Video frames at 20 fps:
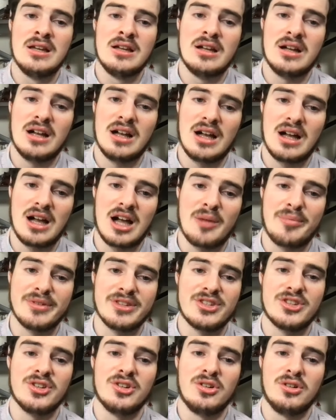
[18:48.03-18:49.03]
up
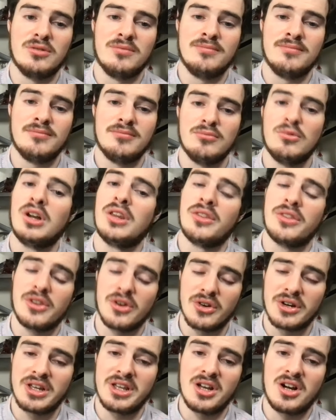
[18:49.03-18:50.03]
until
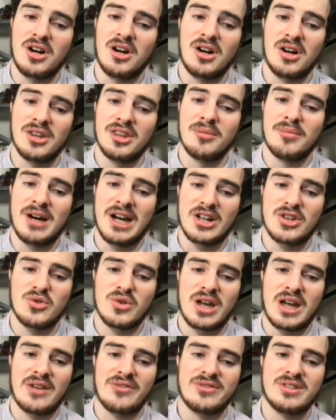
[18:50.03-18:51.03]
130 on the mock
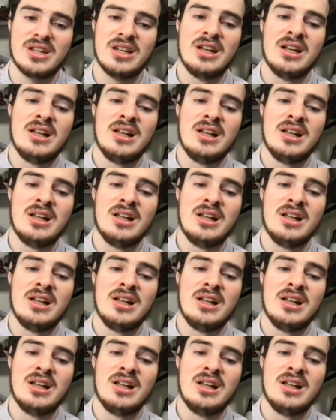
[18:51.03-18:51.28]
draft.